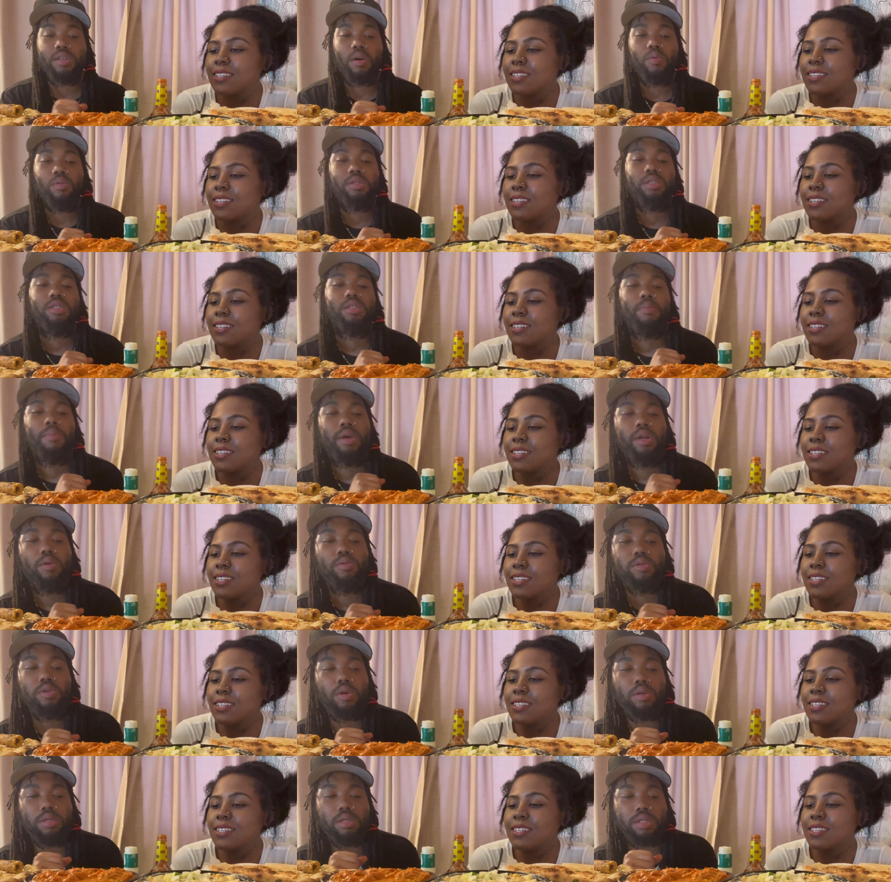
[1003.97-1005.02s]
Speaker 1: up with the
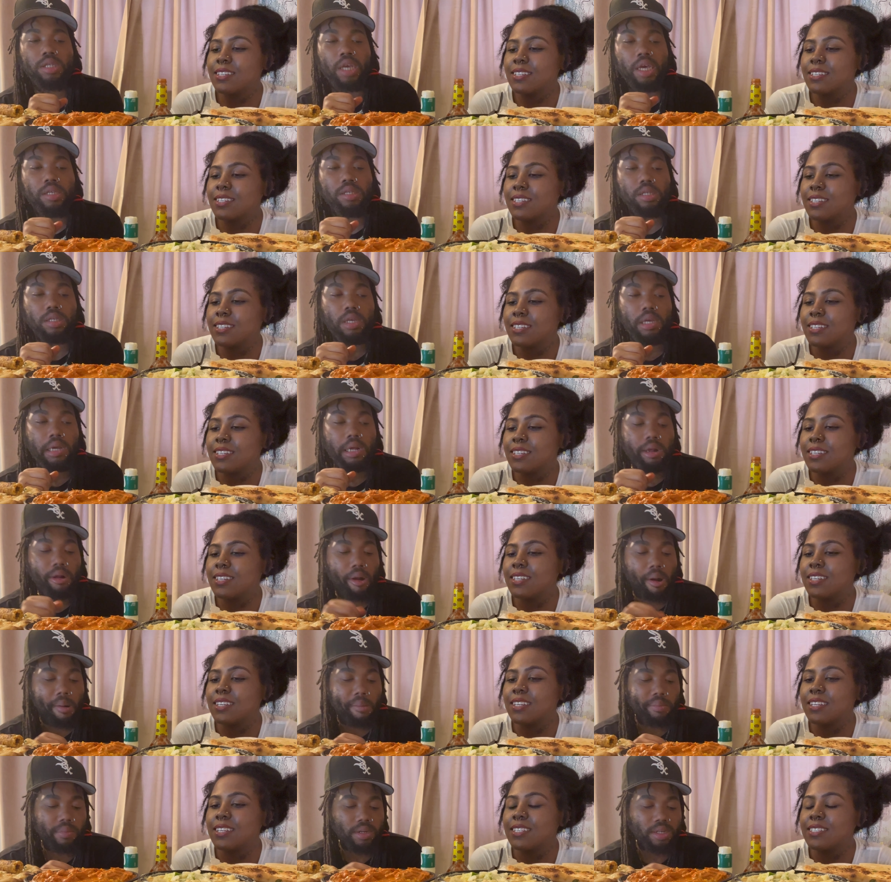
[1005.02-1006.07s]
tomato taste.
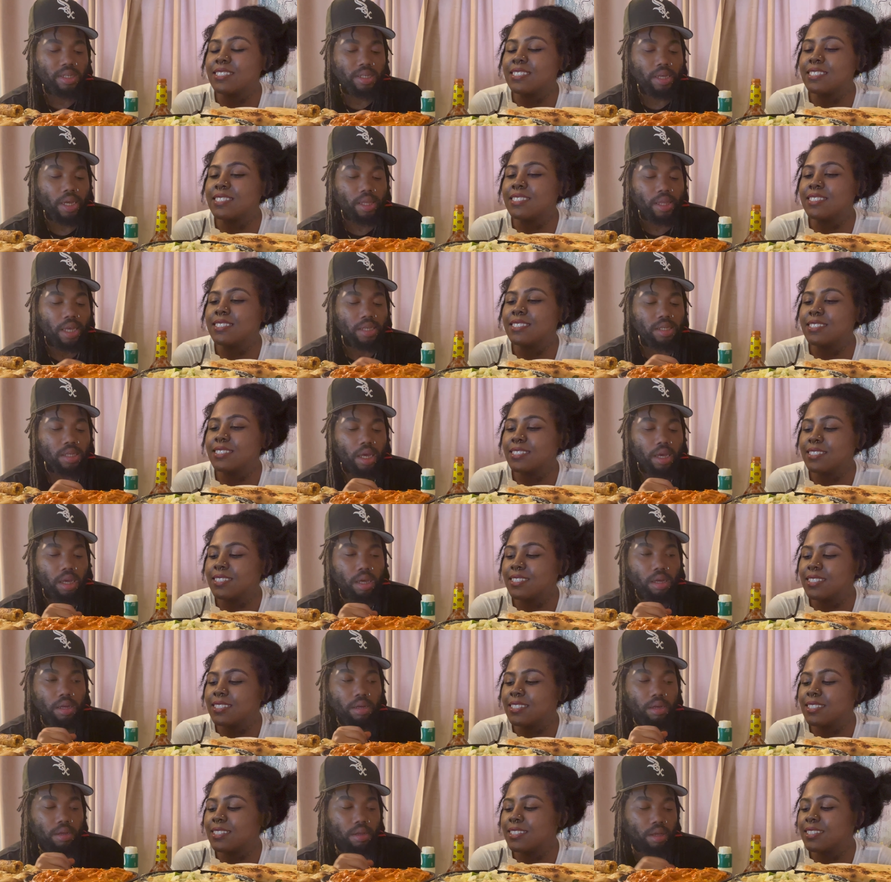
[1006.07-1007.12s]
Because, like, that's like,
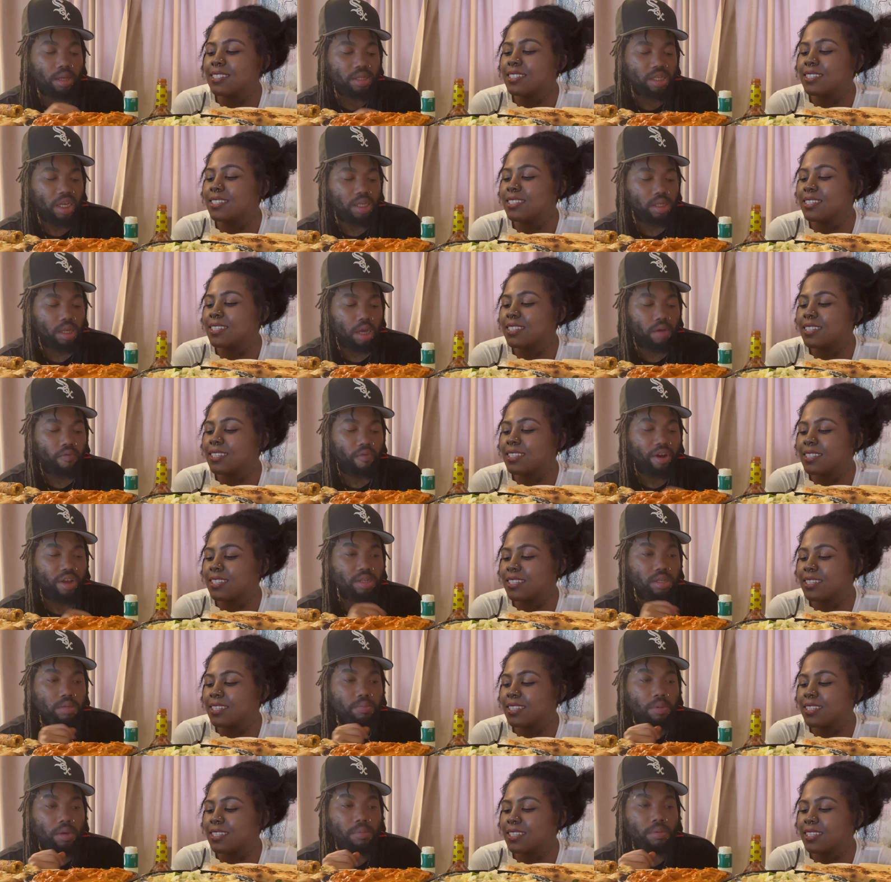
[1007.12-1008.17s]
tastes like
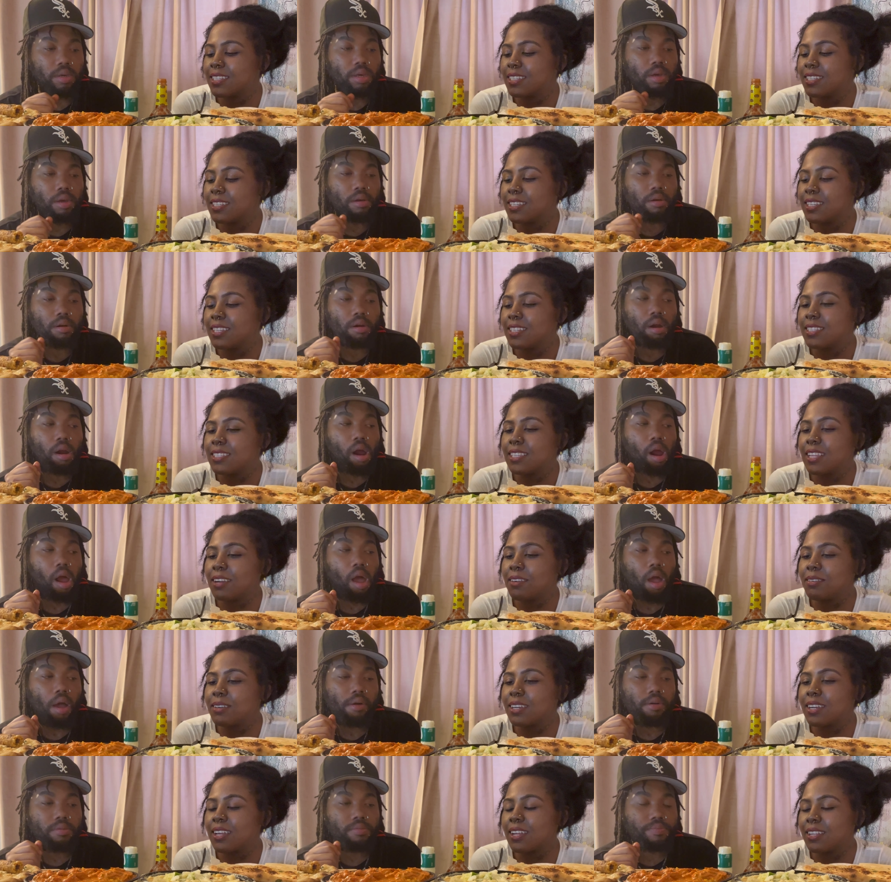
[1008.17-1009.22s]
ranch, maybe.
Speaker 2: That
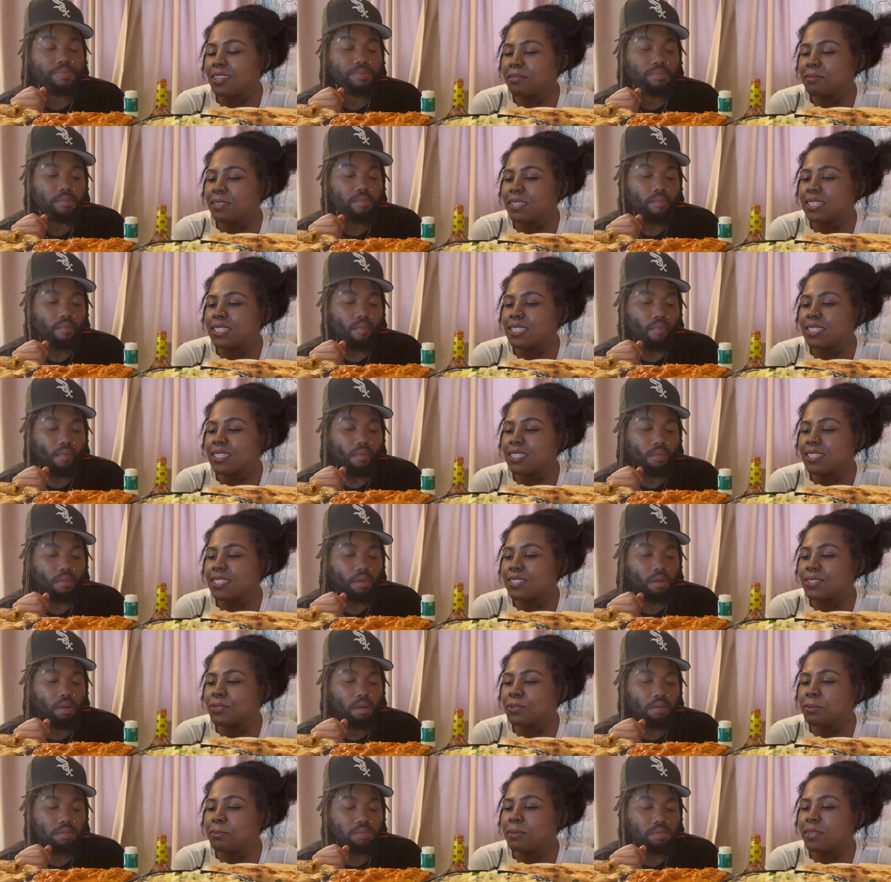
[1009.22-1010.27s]
would kind of make sense,
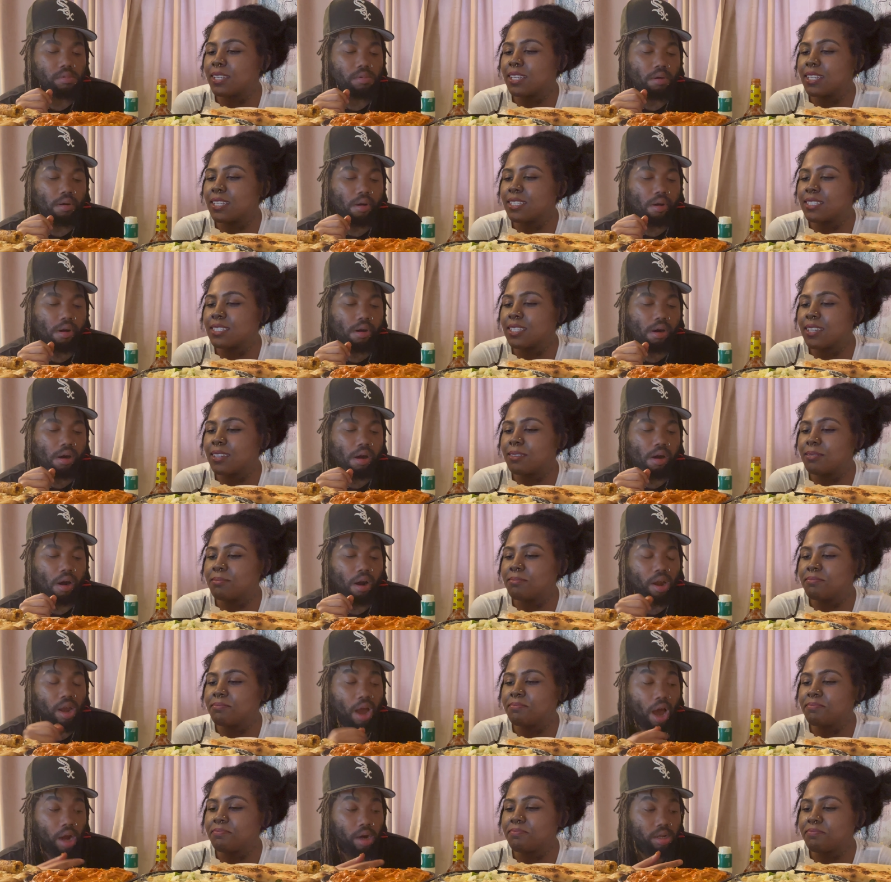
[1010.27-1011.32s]
too, because... Um,
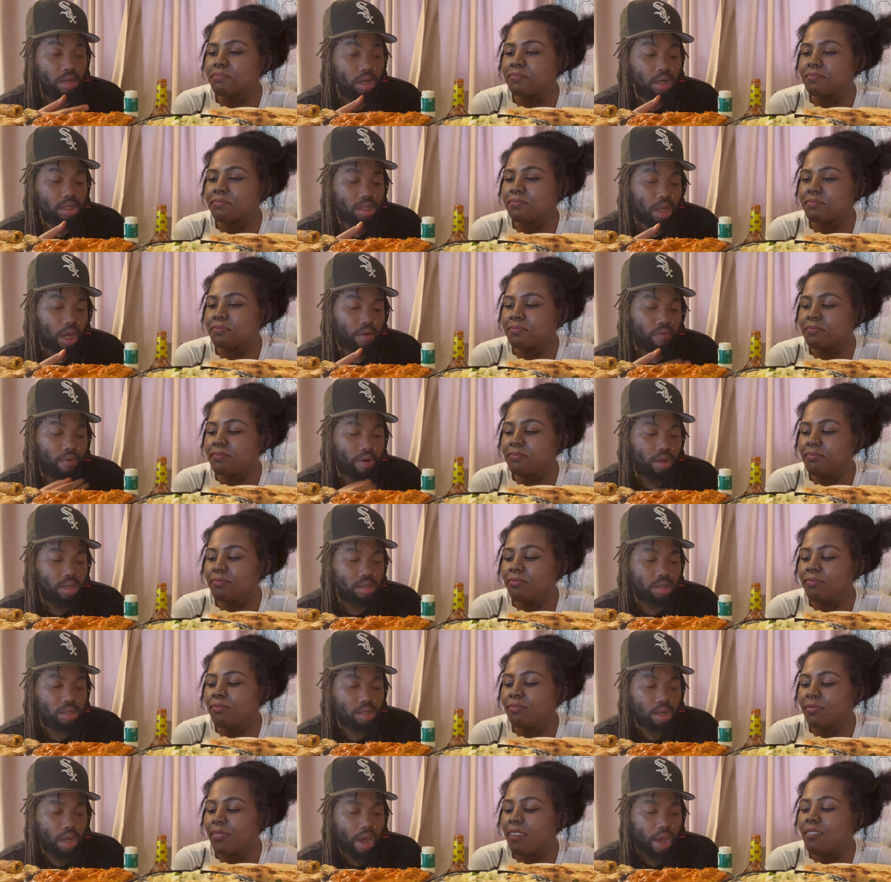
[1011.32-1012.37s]
it
Speaker 1: kind of looks like
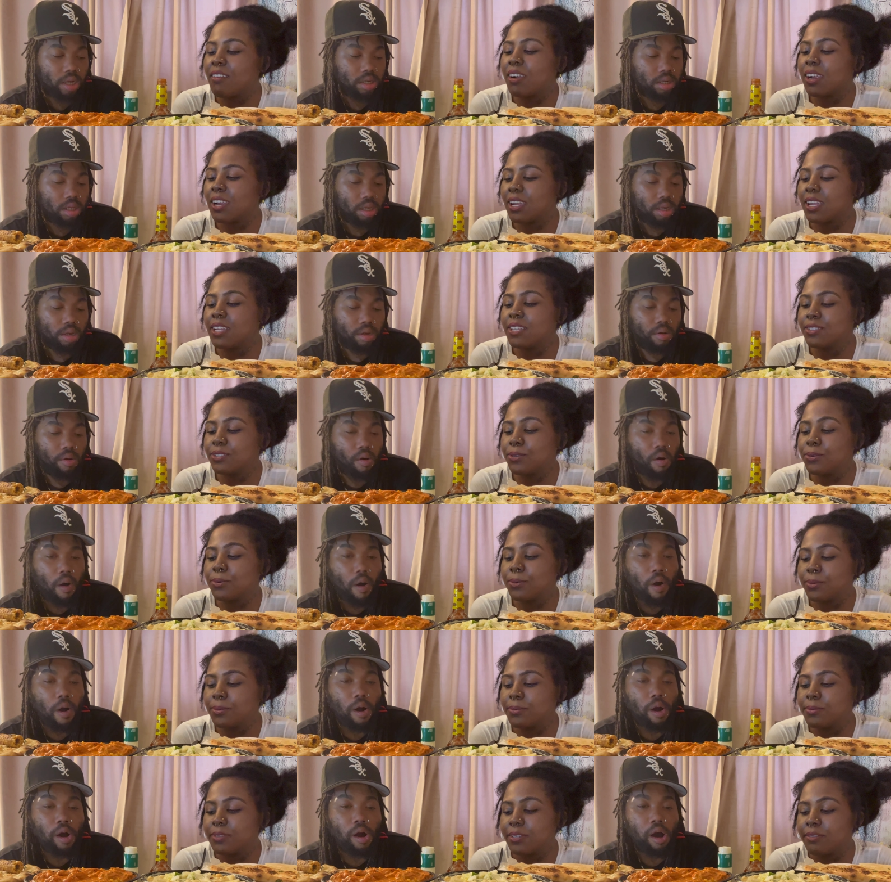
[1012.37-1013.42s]
ranch,
Speaker 2: actually. Right, it
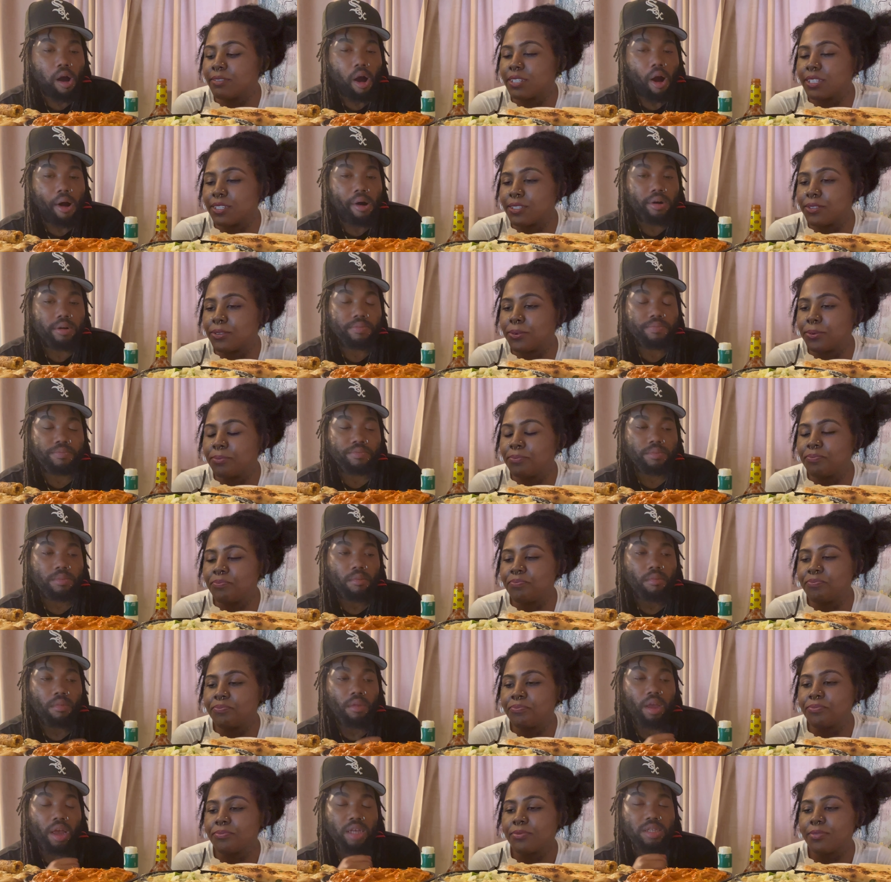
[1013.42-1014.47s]
do. It really do.
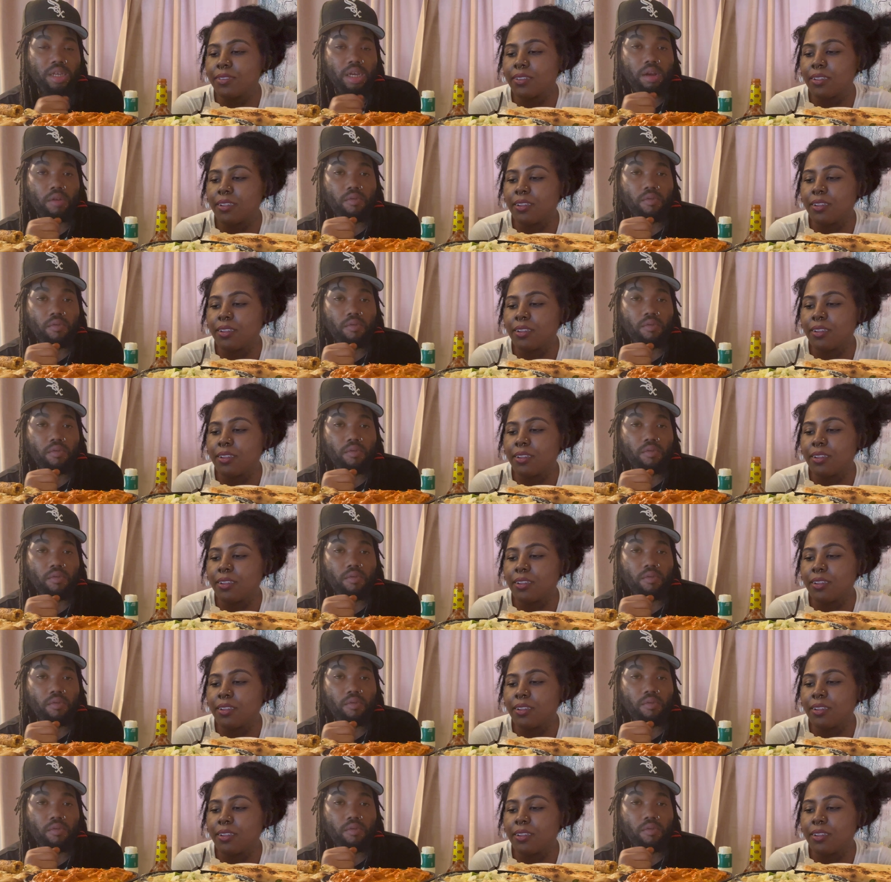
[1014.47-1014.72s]
It has, like,